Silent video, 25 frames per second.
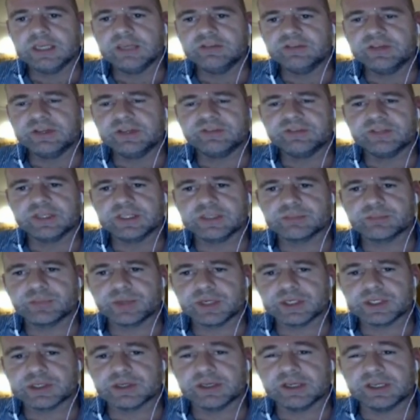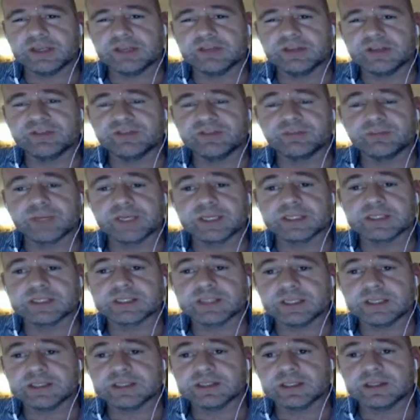even if there's pressure and even if it makes
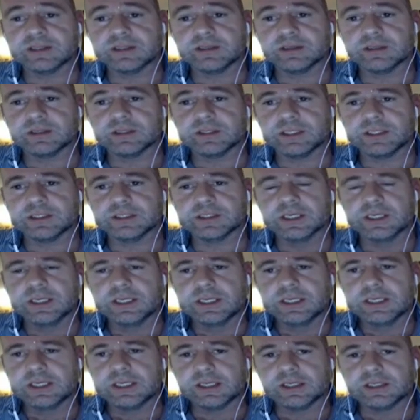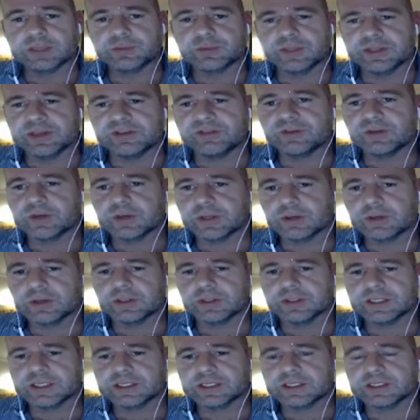sense that there are kids elsewhere they've got to
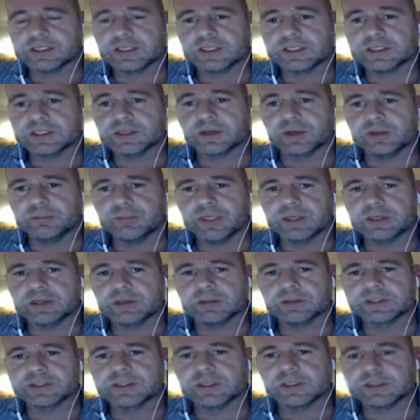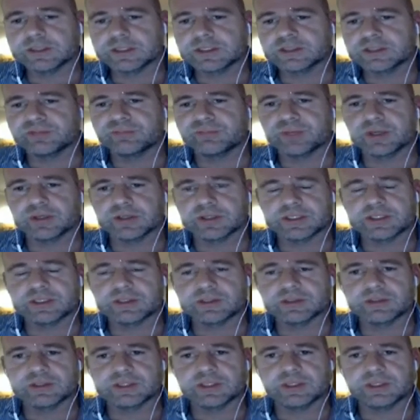contact us and it's got to be a consultative process to mm.